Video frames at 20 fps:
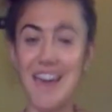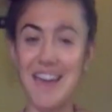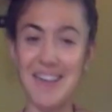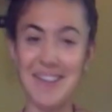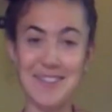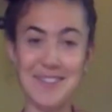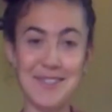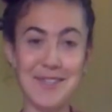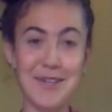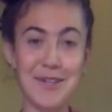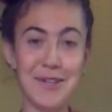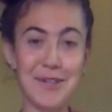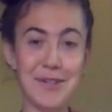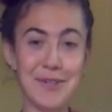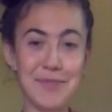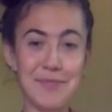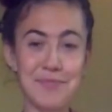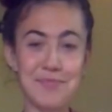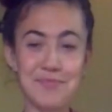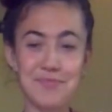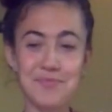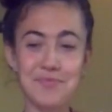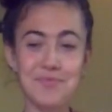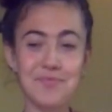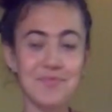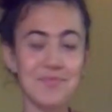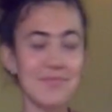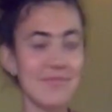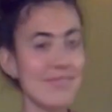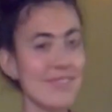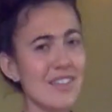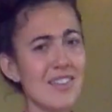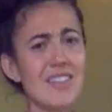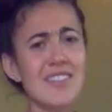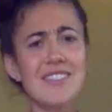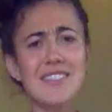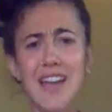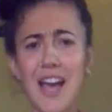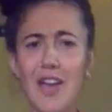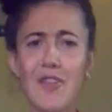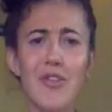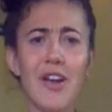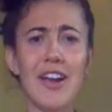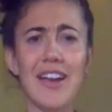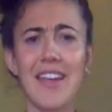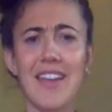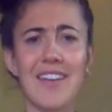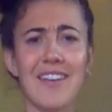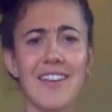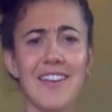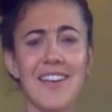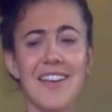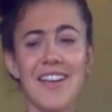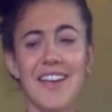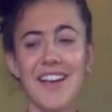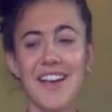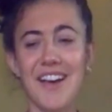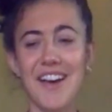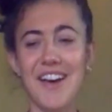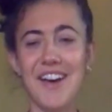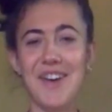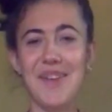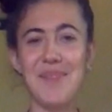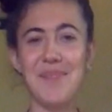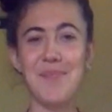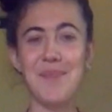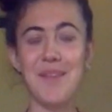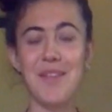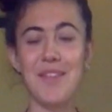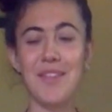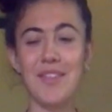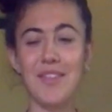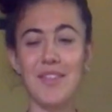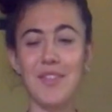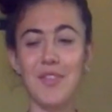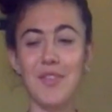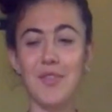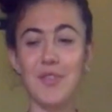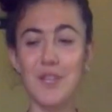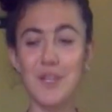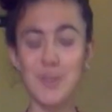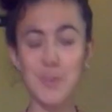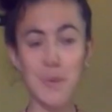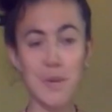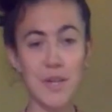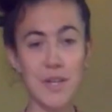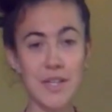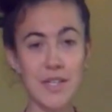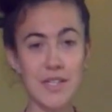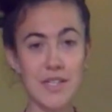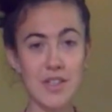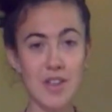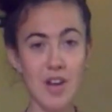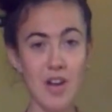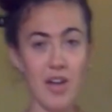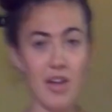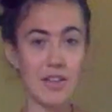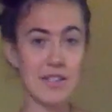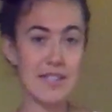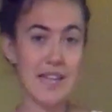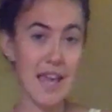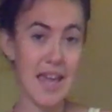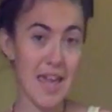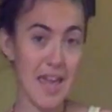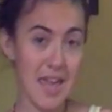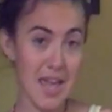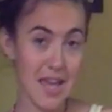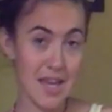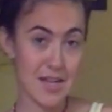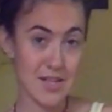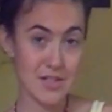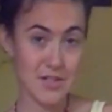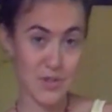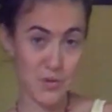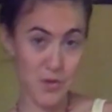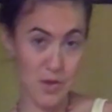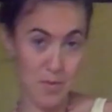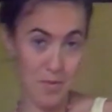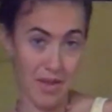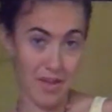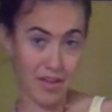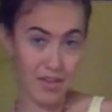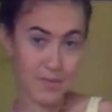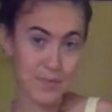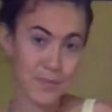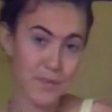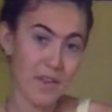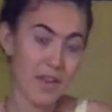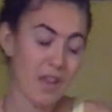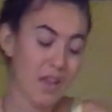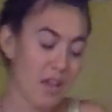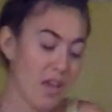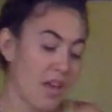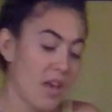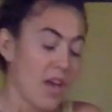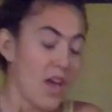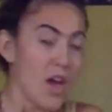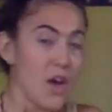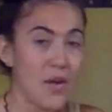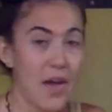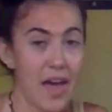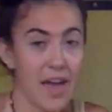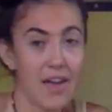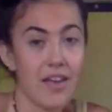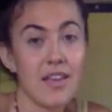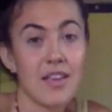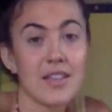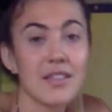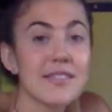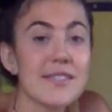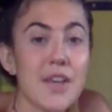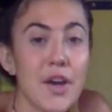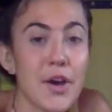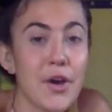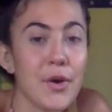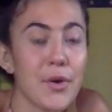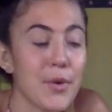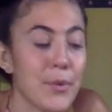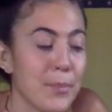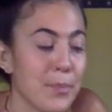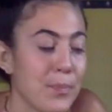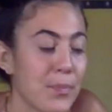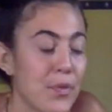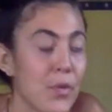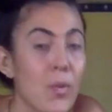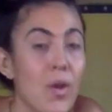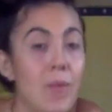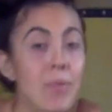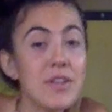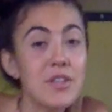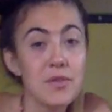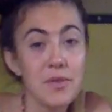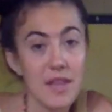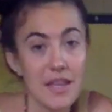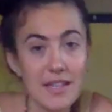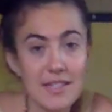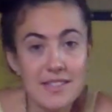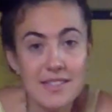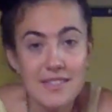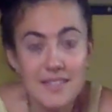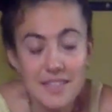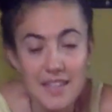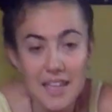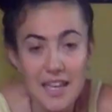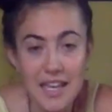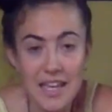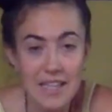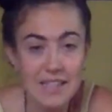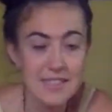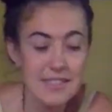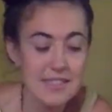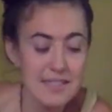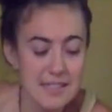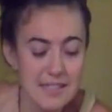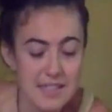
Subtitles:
So let's dive right in. The first one is called hand screaming. Okay, so the way we do this is